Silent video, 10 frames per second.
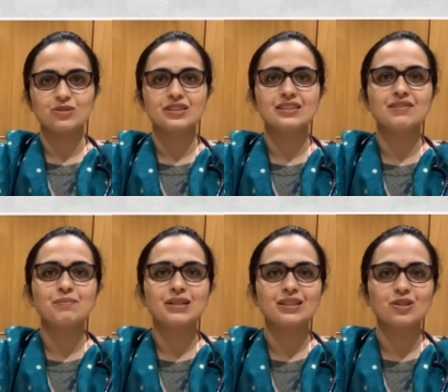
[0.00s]
D.Y.
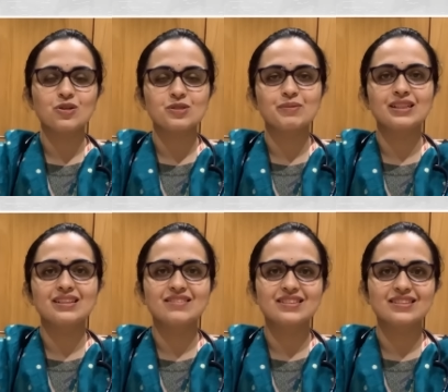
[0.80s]
Patil Hospital and
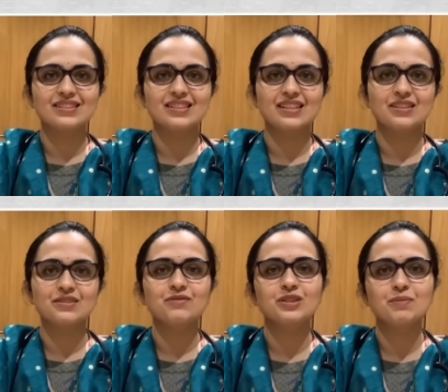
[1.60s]
Research Center
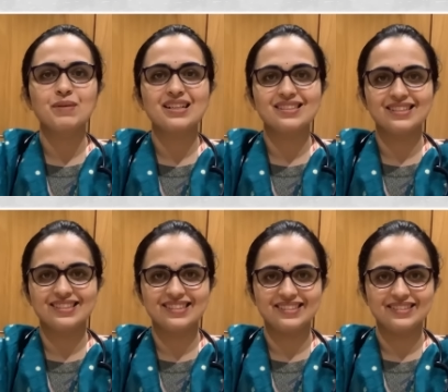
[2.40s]
for the past
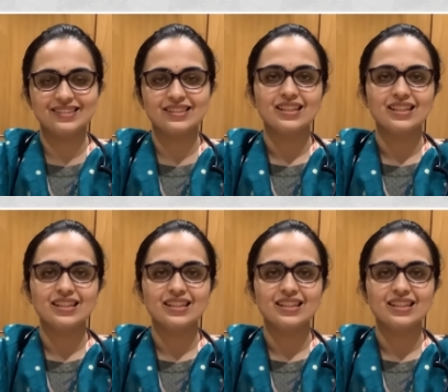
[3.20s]
six years.